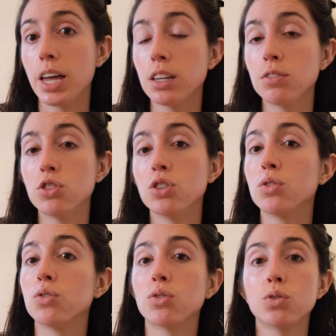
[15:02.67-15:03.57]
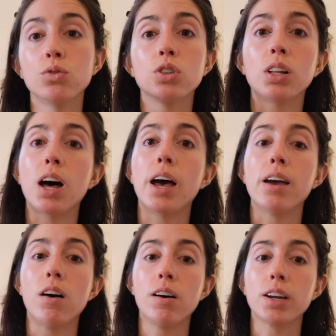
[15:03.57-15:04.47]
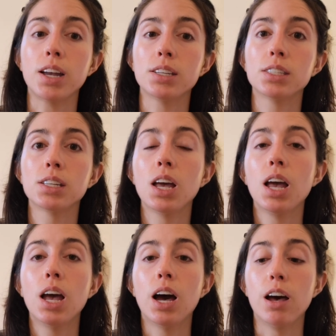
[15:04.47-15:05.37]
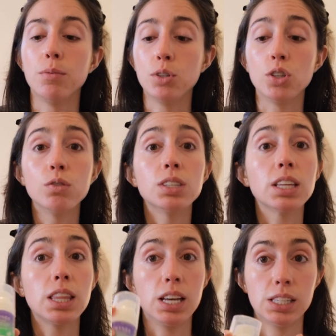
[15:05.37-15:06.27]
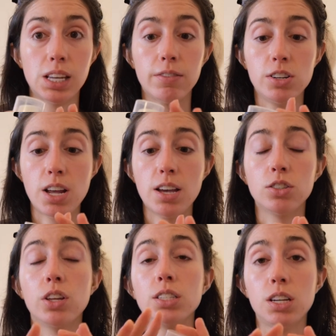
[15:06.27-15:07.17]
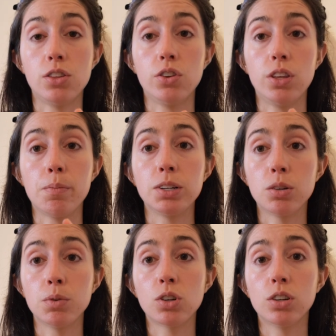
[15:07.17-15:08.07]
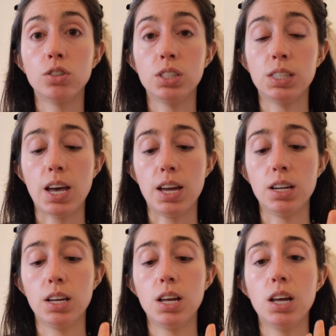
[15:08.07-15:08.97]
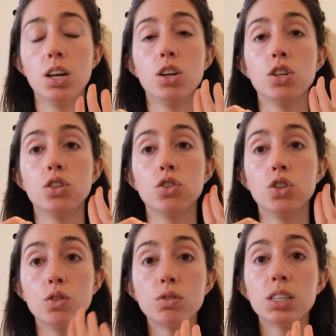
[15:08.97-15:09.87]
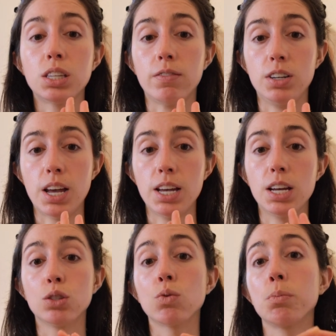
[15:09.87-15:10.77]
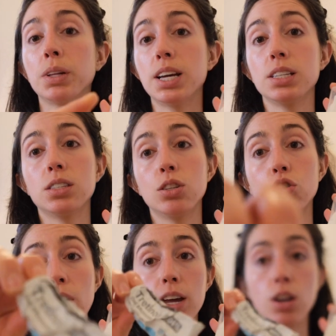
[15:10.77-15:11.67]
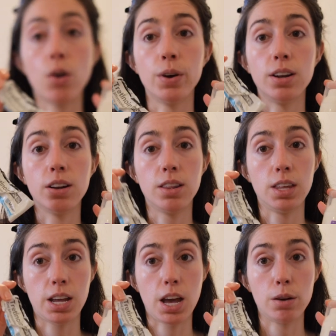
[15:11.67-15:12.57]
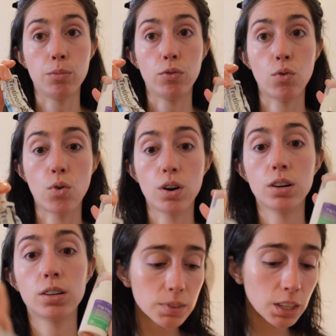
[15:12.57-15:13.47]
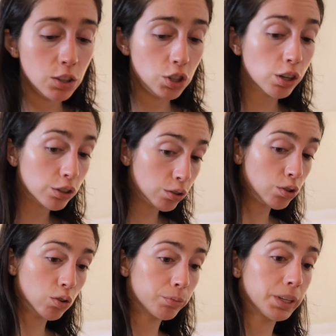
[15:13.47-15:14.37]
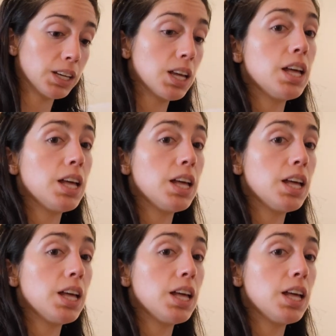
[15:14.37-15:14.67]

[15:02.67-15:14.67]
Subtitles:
end of June through July, August. I've been using this every day. So that's another thing. My dermatologist said, use this every day. It's replaced the Tretinoin that I had before. She also told me